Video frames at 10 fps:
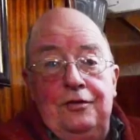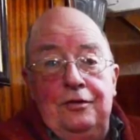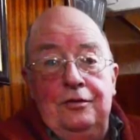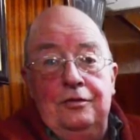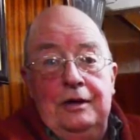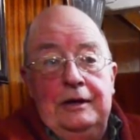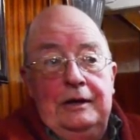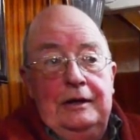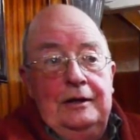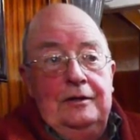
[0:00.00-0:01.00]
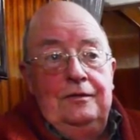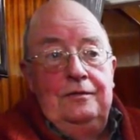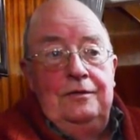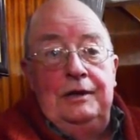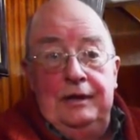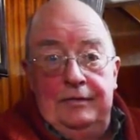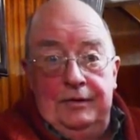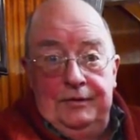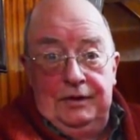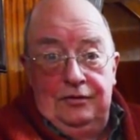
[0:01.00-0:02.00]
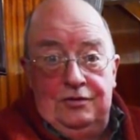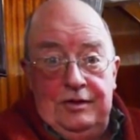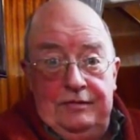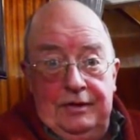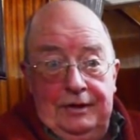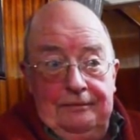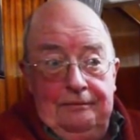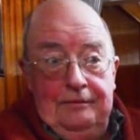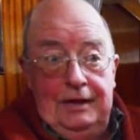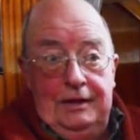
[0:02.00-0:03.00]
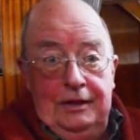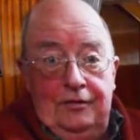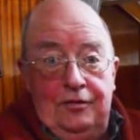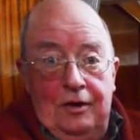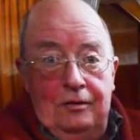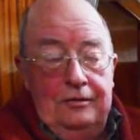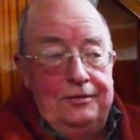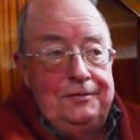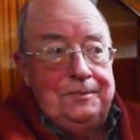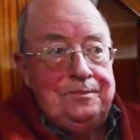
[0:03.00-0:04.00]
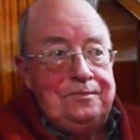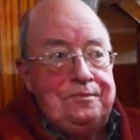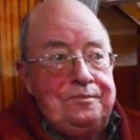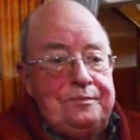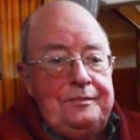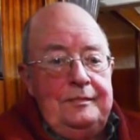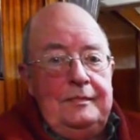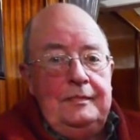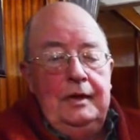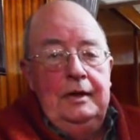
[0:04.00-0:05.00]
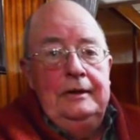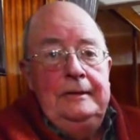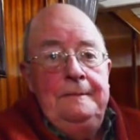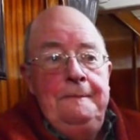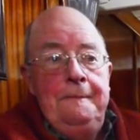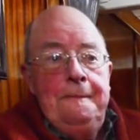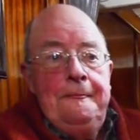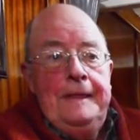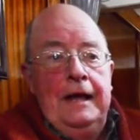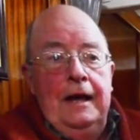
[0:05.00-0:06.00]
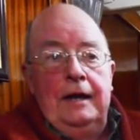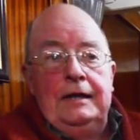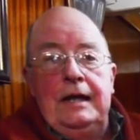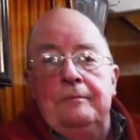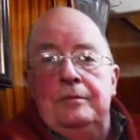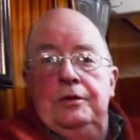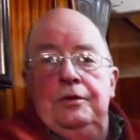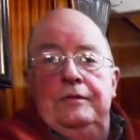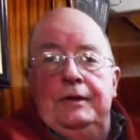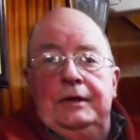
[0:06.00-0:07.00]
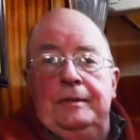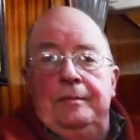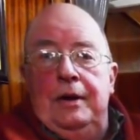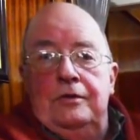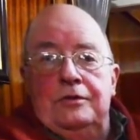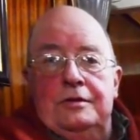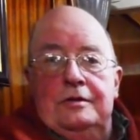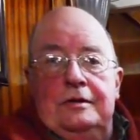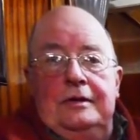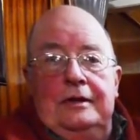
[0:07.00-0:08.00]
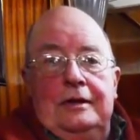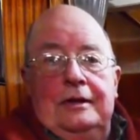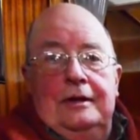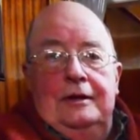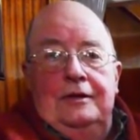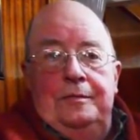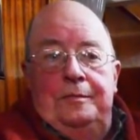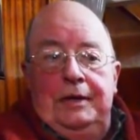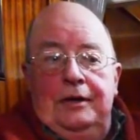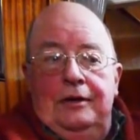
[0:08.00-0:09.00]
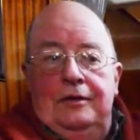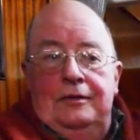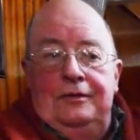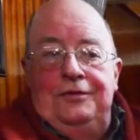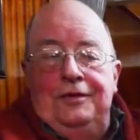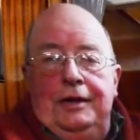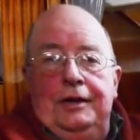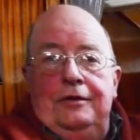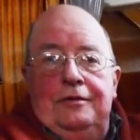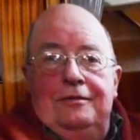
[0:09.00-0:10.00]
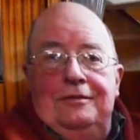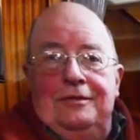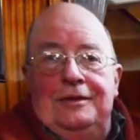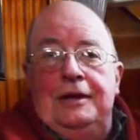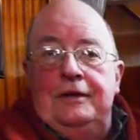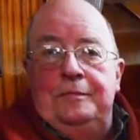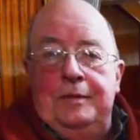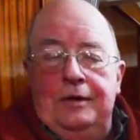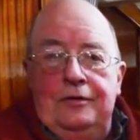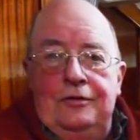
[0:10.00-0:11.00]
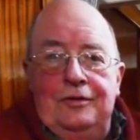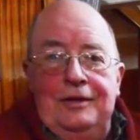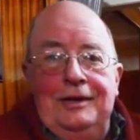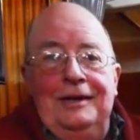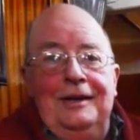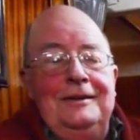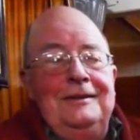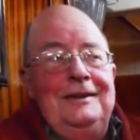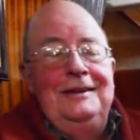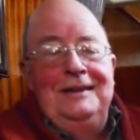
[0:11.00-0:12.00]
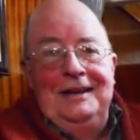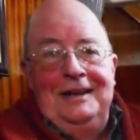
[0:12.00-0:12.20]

to deliver these shivering naked souls, um, I kept manoeuvring the boat to bring it alongside the lifeboat, you see. And the